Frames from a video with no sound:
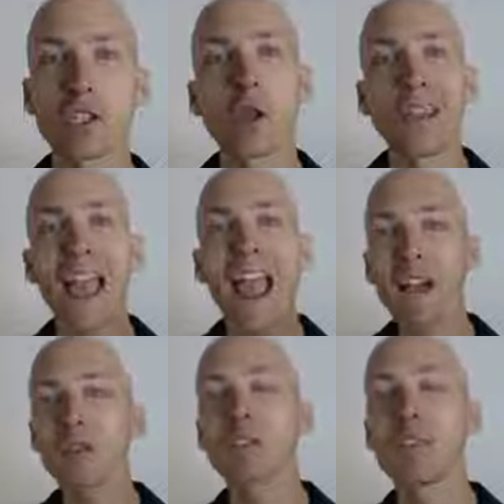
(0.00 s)
so yeah,
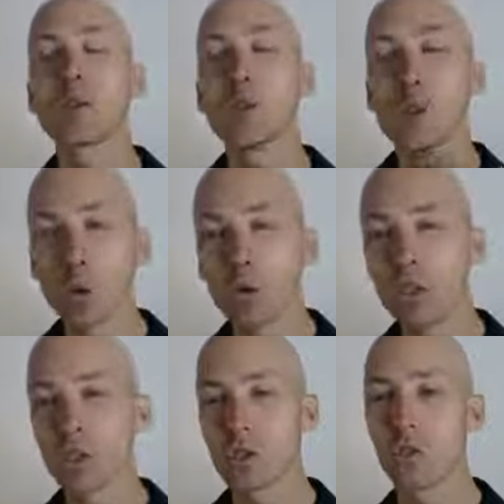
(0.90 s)
how to tell
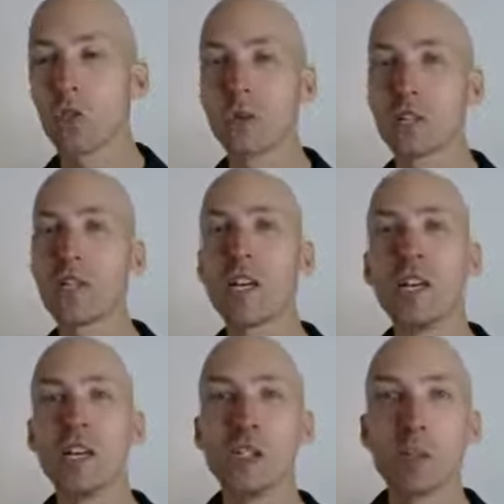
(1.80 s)
your story
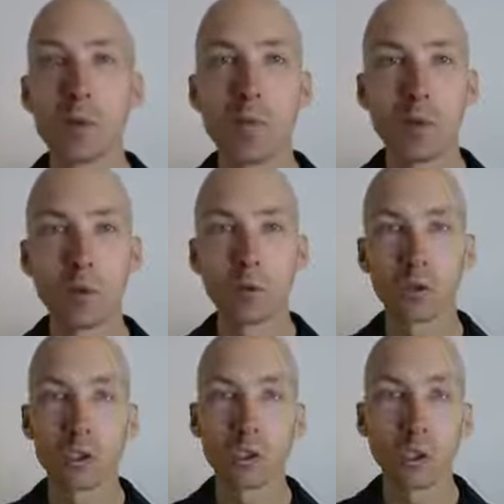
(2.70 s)
to
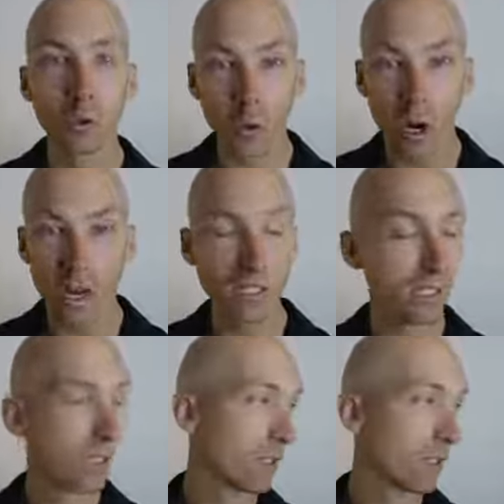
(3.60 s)
build
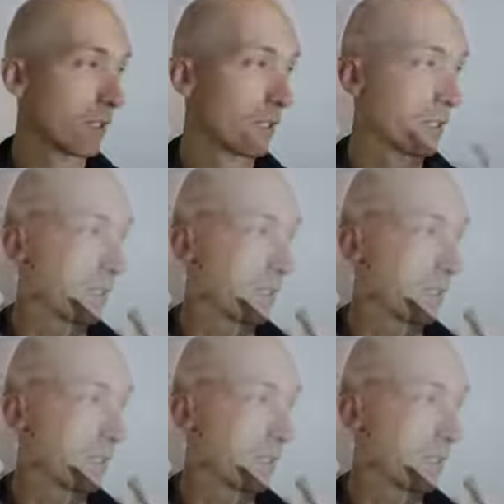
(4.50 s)
trust. So are you